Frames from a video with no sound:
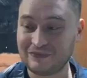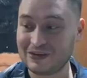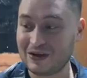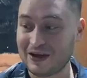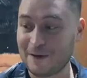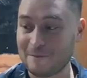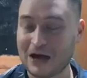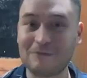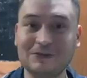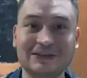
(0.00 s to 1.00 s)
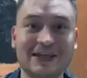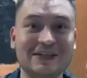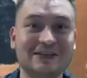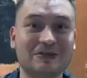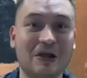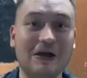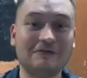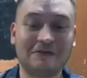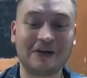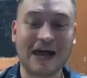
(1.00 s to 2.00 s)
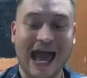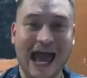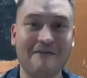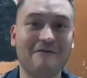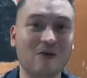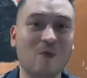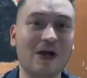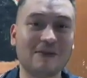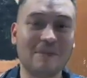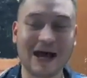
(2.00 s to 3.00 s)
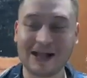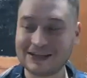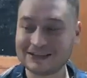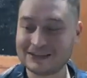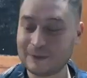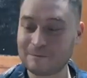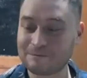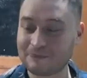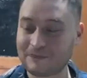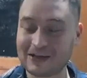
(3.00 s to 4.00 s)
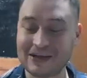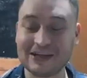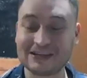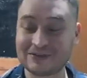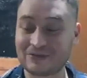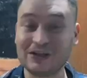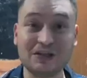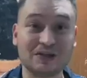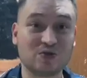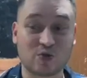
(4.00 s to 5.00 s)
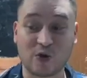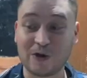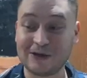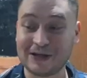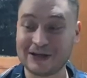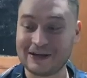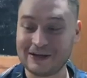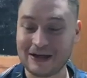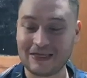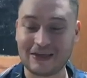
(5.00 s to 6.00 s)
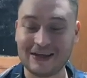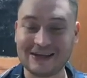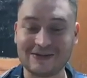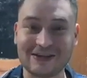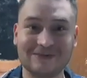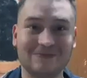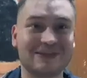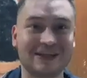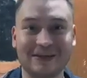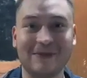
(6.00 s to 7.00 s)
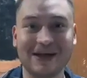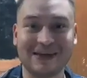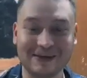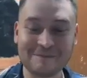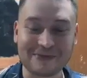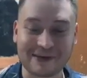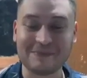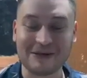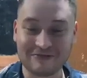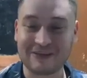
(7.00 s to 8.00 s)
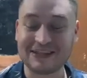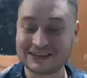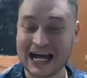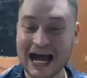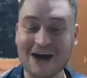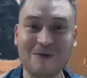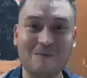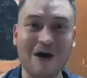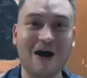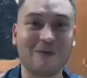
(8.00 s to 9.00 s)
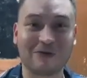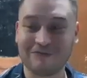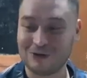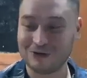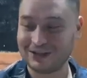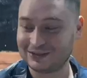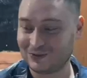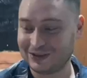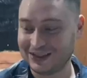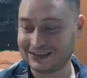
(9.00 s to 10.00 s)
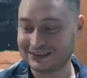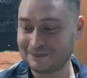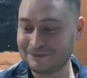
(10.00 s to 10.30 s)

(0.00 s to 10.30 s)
I will say it's not for everyone palate. It's really strong, and I think you can see in my in my face how powerful this one is.